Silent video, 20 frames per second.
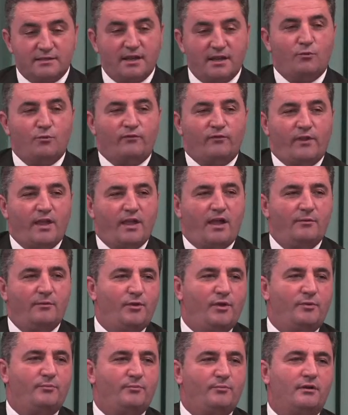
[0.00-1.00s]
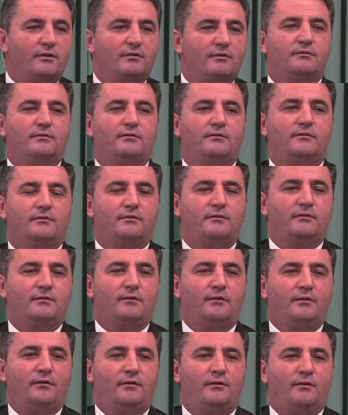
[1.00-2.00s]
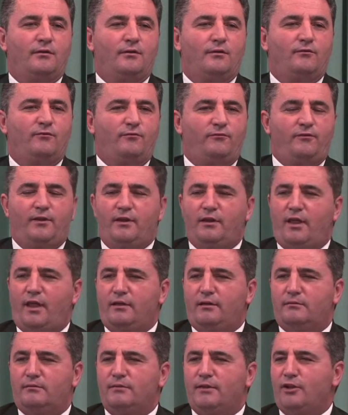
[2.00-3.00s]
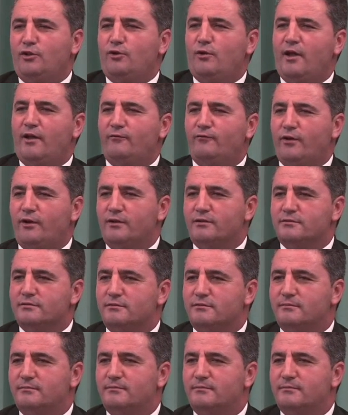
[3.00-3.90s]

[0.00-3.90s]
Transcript: of the young people feel like they don't have friends,